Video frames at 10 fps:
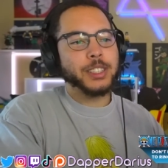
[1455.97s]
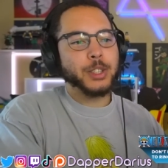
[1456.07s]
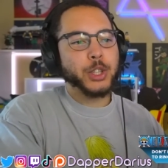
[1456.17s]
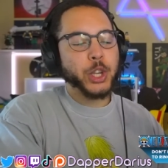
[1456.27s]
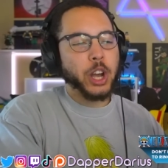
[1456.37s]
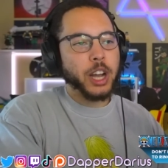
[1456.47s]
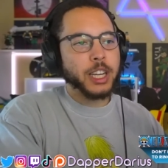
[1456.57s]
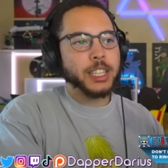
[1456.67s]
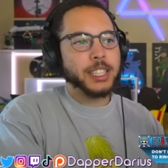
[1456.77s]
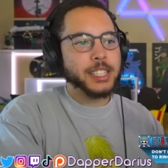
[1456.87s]
sock
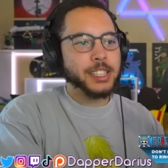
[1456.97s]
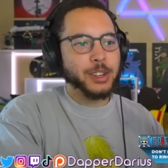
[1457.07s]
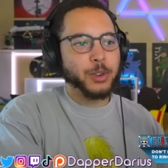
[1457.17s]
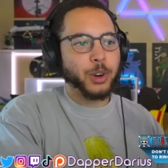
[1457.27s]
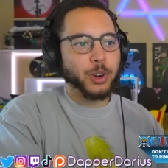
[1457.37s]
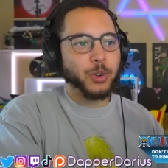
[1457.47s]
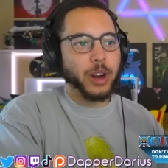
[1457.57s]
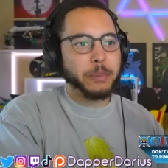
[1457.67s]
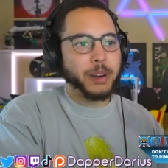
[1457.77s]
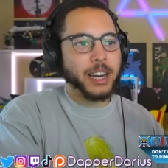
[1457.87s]
this little girl
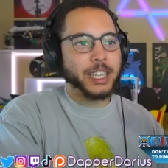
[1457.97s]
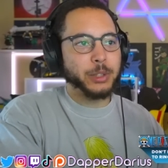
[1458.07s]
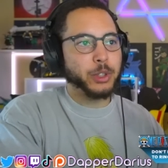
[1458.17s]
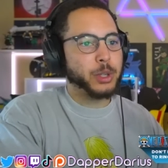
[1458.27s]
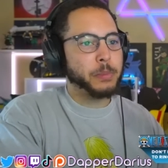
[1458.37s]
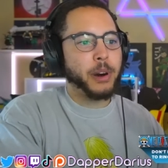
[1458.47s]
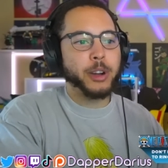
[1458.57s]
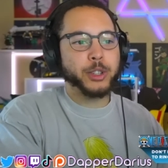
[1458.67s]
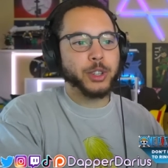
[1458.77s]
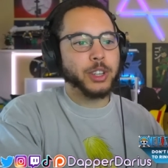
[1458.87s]
right behind you. Just punch
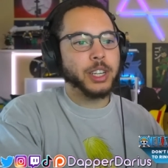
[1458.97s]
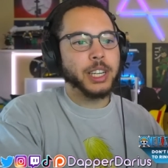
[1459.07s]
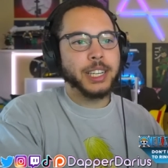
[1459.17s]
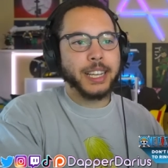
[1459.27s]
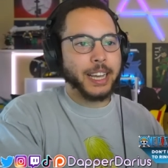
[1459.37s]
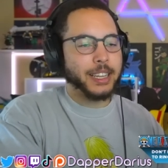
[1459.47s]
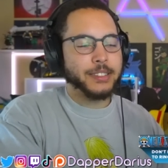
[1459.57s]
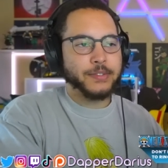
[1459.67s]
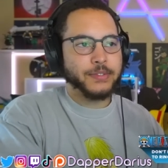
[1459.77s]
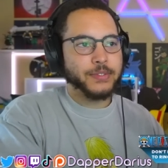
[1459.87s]
her. Yeah.
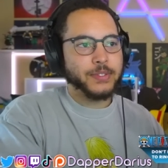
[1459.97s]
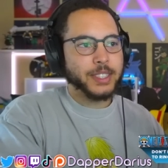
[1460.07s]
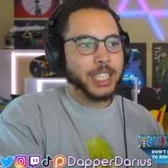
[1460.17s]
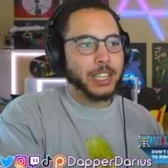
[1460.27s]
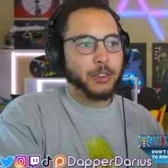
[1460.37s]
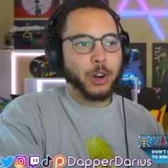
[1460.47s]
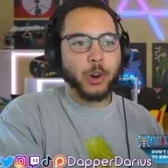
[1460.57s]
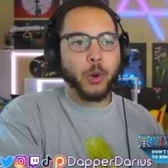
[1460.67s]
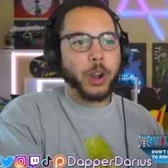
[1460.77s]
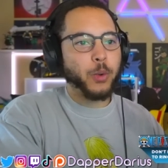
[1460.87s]
Give her a
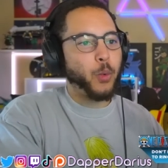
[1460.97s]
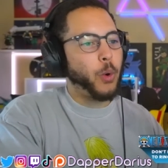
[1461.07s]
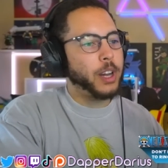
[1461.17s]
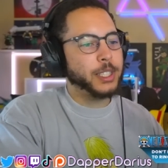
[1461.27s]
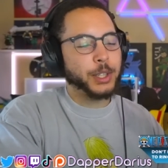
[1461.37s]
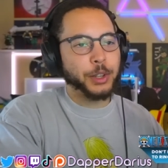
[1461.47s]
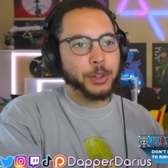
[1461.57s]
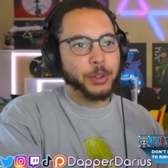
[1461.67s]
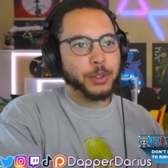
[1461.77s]
quick one, two.